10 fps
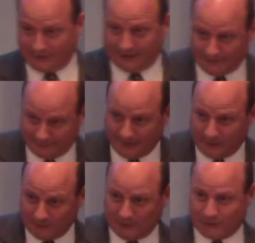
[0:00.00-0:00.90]
self, my
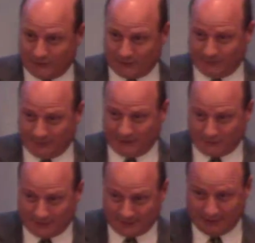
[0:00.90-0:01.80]
own personal experience
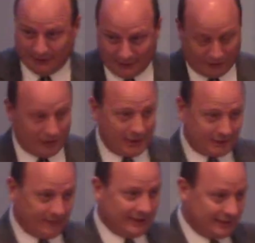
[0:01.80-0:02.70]
was, I
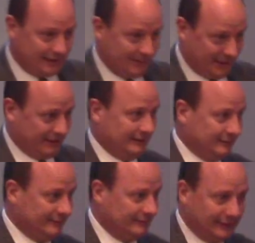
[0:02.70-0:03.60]
was a businessman,
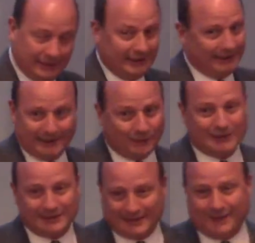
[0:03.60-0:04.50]
and it
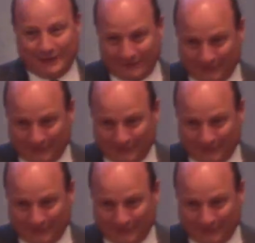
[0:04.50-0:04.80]
wasn't that way